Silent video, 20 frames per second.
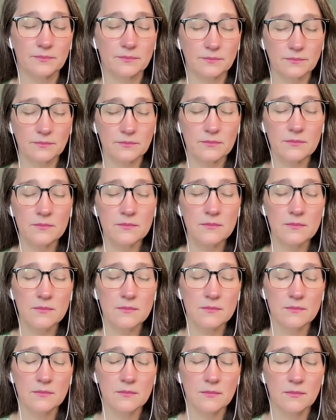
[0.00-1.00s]

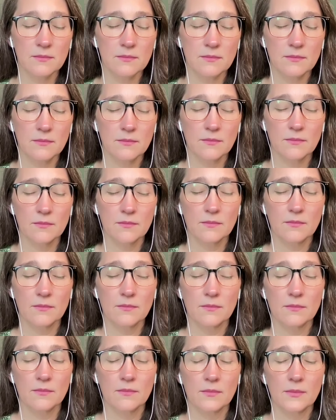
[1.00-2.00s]

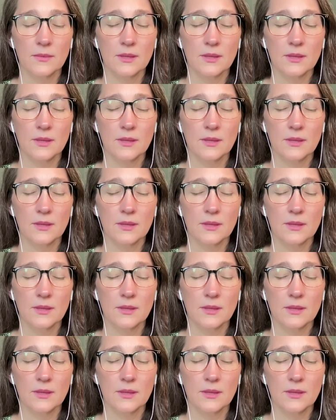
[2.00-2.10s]
No one is speaking in this clip.